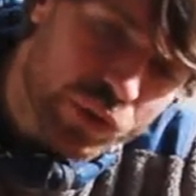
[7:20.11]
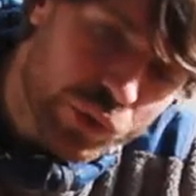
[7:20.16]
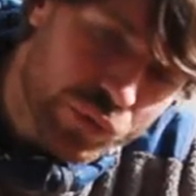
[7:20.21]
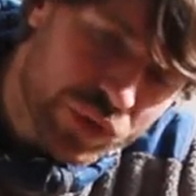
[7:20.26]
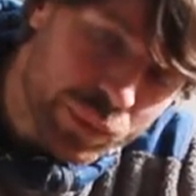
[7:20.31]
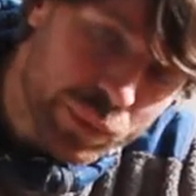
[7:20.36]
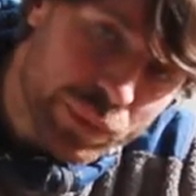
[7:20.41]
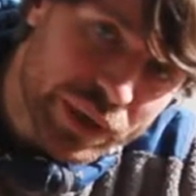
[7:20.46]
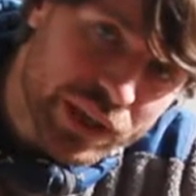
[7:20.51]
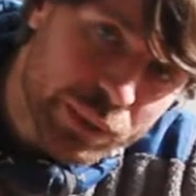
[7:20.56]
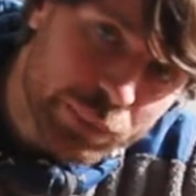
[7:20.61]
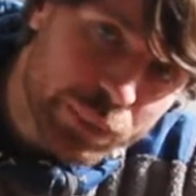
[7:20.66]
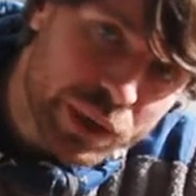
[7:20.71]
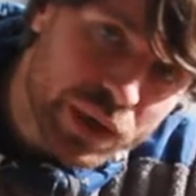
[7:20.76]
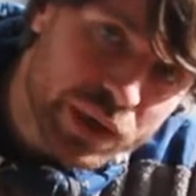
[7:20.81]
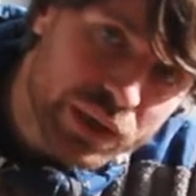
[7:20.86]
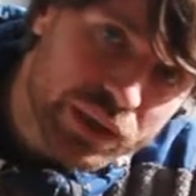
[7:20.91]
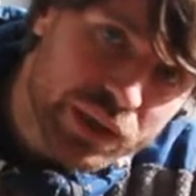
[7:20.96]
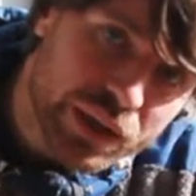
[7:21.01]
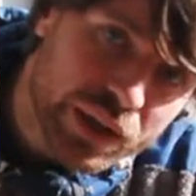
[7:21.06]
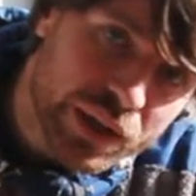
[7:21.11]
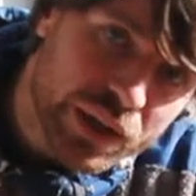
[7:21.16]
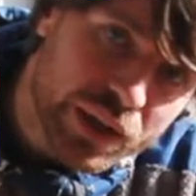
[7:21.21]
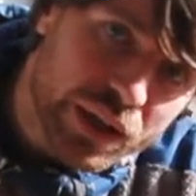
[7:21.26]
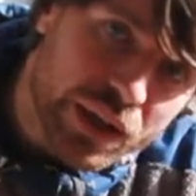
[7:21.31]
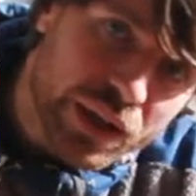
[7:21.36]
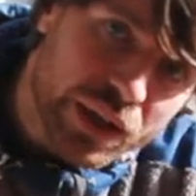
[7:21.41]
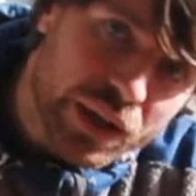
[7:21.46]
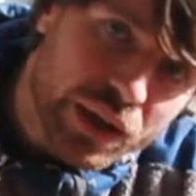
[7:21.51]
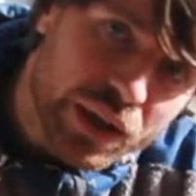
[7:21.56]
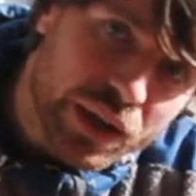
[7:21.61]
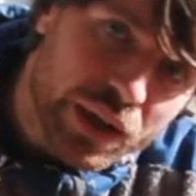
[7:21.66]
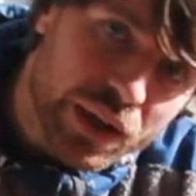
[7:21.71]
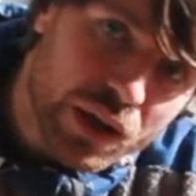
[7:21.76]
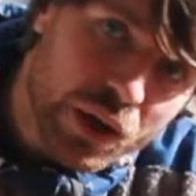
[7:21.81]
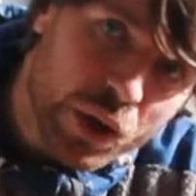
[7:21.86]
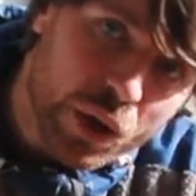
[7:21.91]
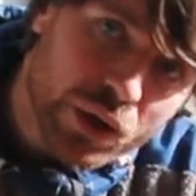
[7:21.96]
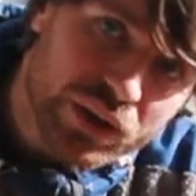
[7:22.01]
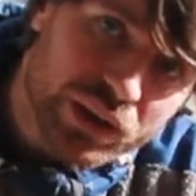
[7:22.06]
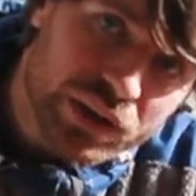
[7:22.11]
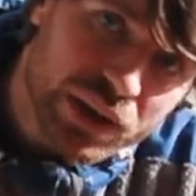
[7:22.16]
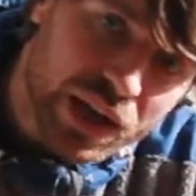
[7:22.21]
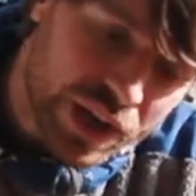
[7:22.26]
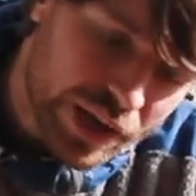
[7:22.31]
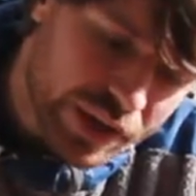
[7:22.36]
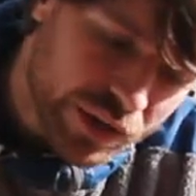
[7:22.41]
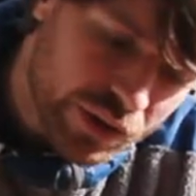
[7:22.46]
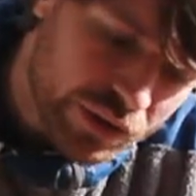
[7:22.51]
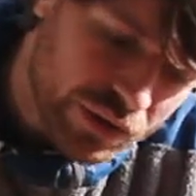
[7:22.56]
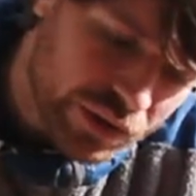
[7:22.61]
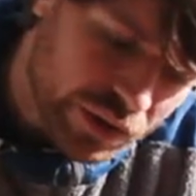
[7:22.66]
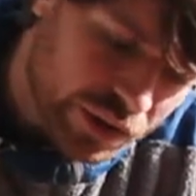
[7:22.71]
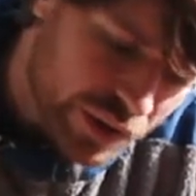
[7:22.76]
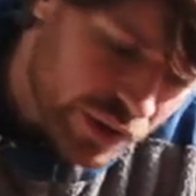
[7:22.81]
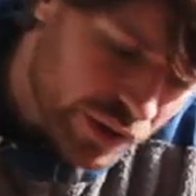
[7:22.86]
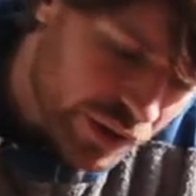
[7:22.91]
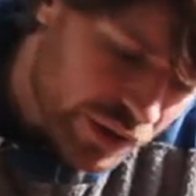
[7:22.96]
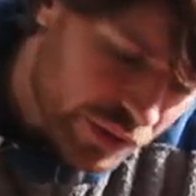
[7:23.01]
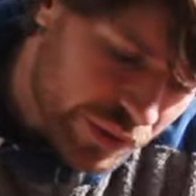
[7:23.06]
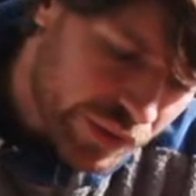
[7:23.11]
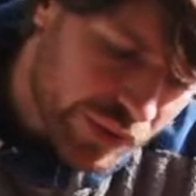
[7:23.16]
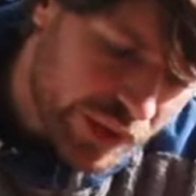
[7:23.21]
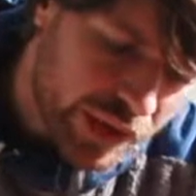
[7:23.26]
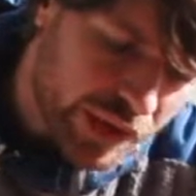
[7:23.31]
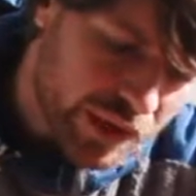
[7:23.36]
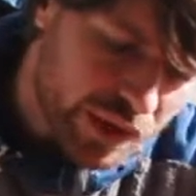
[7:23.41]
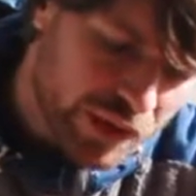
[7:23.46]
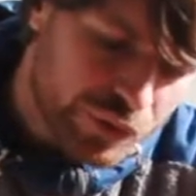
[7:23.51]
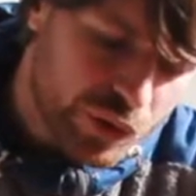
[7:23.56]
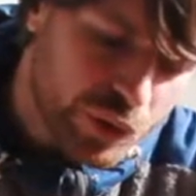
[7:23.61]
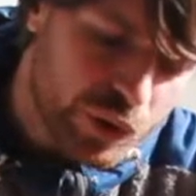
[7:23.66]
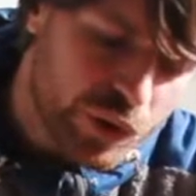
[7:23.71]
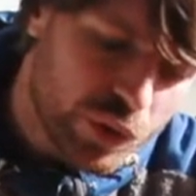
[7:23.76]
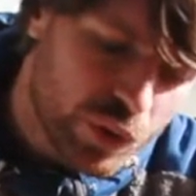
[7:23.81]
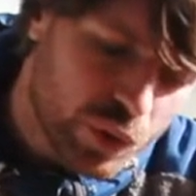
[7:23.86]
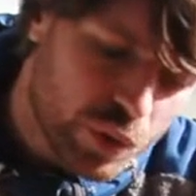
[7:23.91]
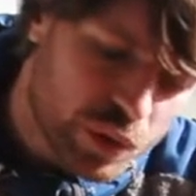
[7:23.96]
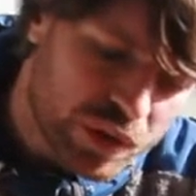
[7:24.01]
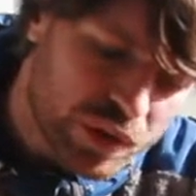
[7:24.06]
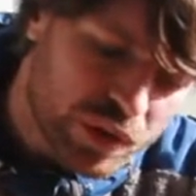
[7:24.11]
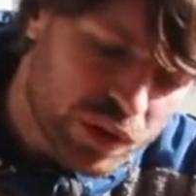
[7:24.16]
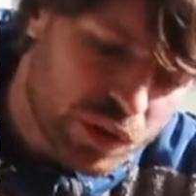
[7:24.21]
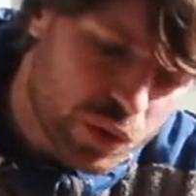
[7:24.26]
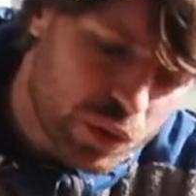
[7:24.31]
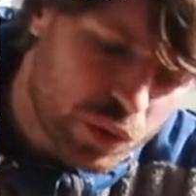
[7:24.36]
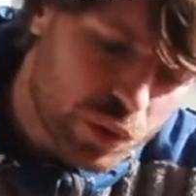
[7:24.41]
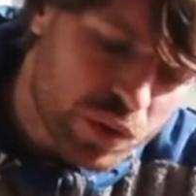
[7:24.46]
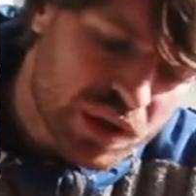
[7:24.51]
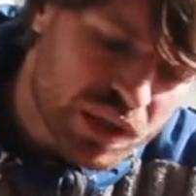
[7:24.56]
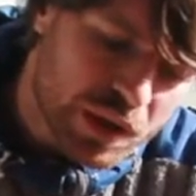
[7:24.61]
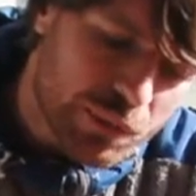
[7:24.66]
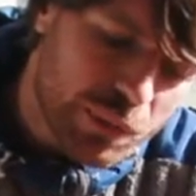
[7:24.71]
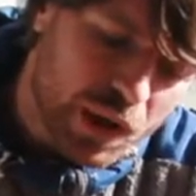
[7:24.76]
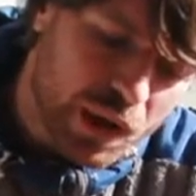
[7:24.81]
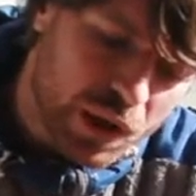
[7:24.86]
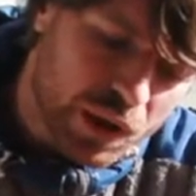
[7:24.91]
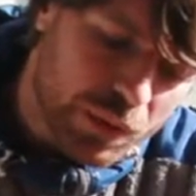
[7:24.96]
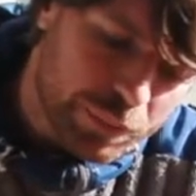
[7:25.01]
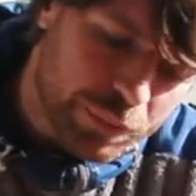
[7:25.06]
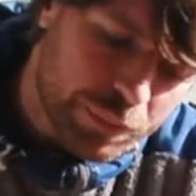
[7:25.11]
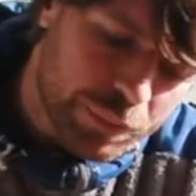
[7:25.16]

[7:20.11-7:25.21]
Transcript: of the bigger part a lot higher than if you use two similar